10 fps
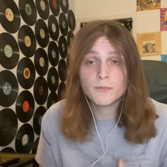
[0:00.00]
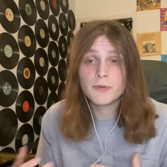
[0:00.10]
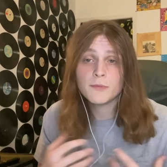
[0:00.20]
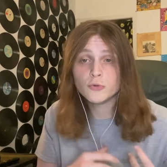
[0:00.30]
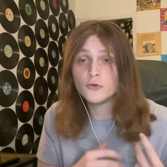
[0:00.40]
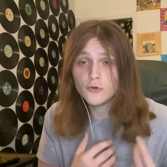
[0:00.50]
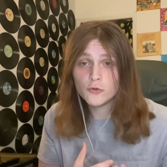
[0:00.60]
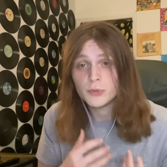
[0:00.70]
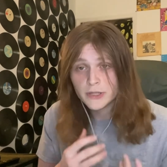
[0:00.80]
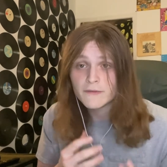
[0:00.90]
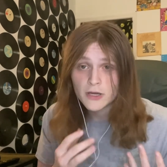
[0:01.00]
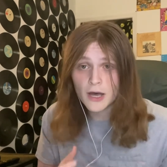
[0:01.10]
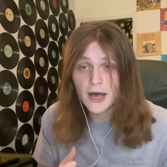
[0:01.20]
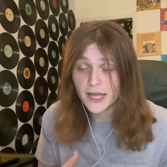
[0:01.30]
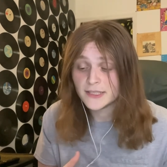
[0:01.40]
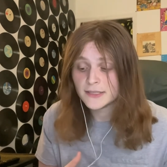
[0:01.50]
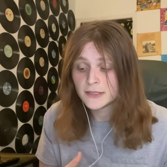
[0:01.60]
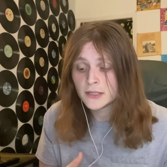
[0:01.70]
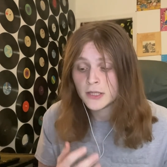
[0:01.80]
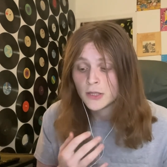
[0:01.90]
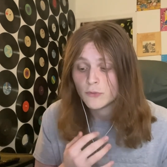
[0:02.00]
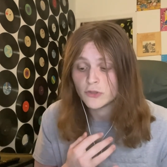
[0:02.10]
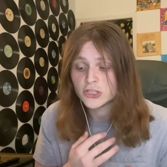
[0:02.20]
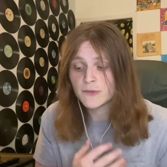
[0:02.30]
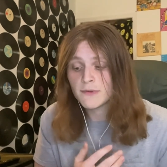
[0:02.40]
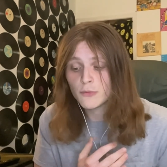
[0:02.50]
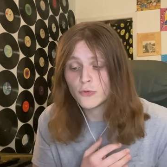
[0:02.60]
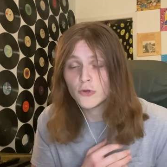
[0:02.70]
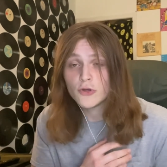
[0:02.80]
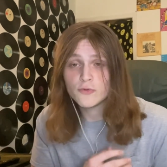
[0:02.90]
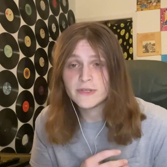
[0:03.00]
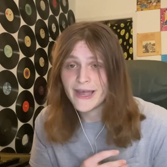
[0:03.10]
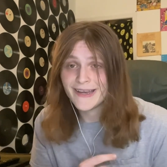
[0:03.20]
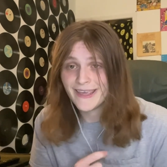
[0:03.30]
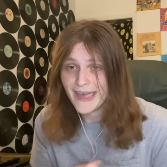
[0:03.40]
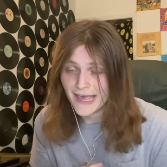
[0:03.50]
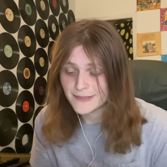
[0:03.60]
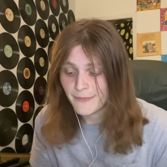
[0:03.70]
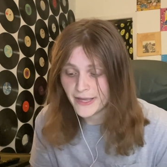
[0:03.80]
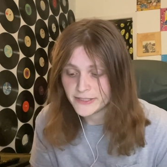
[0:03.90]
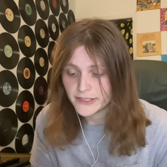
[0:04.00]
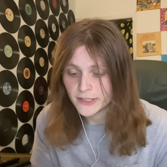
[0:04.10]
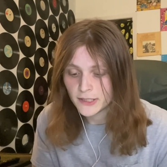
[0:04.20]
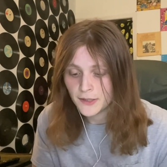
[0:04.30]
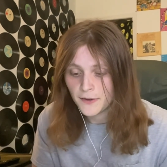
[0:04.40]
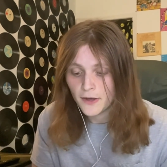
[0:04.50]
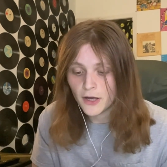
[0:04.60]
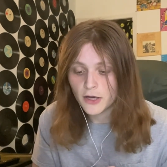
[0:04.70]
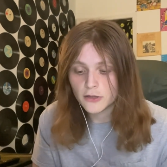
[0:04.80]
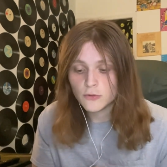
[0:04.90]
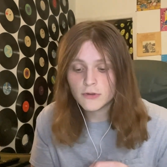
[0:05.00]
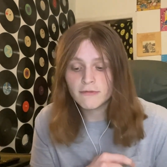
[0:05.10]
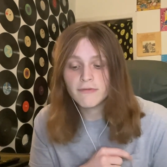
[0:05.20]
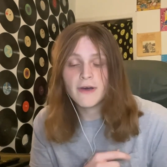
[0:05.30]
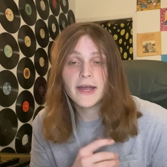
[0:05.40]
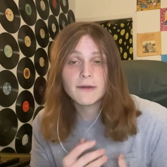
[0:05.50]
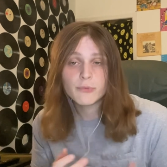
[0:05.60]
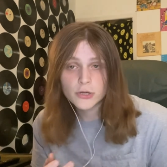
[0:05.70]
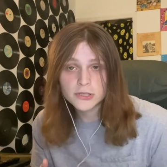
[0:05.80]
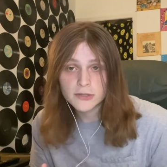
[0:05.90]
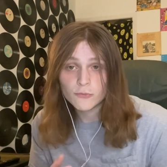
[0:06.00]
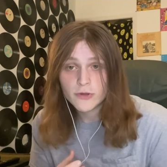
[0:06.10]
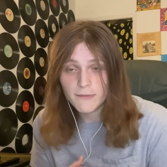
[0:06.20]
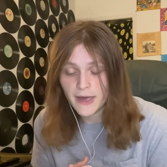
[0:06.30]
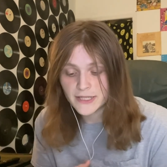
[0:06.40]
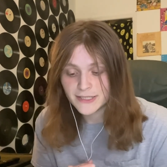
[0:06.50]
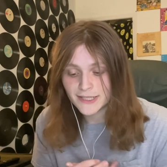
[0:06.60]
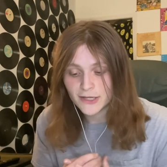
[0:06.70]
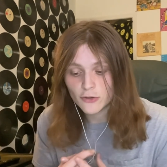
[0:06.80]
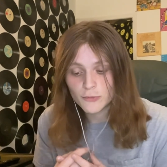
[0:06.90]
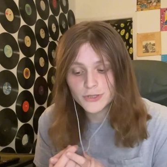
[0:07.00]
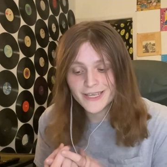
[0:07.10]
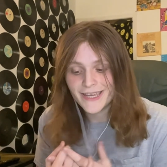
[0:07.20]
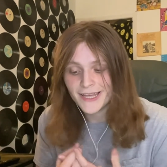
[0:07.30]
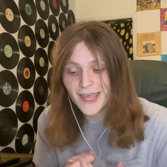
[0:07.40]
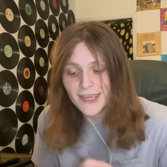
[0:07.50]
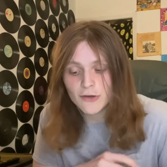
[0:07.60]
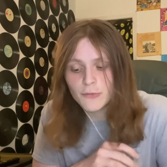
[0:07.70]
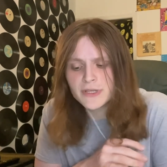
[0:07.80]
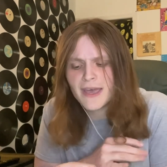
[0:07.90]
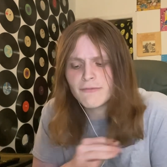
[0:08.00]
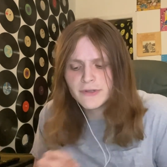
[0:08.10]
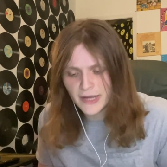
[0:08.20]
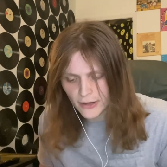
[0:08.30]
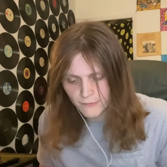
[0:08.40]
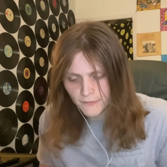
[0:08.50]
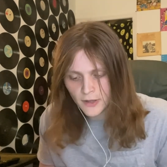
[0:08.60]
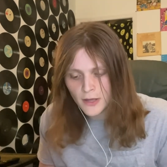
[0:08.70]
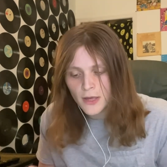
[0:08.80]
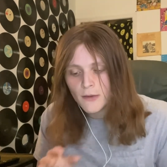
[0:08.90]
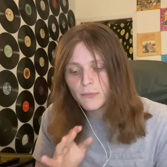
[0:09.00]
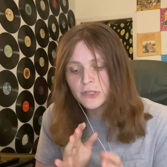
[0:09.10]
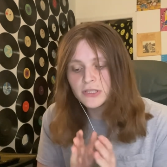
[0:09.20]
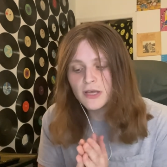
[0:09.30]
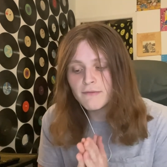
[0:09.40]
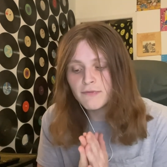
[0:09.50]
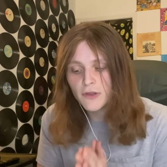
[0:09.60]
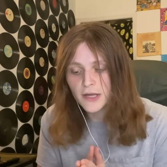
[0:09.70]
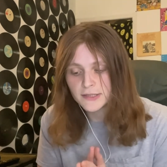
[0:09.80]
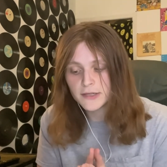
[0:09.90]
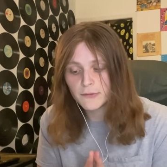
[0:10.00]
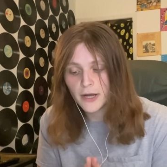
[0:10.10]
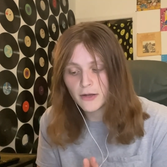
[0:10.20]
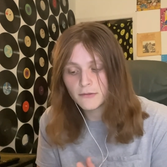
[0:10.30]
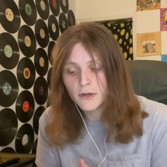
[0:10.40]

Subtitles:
people do believe in gods, which some people use that to cast magic. You can find a person with magic in almost every town, but some flaunt it around.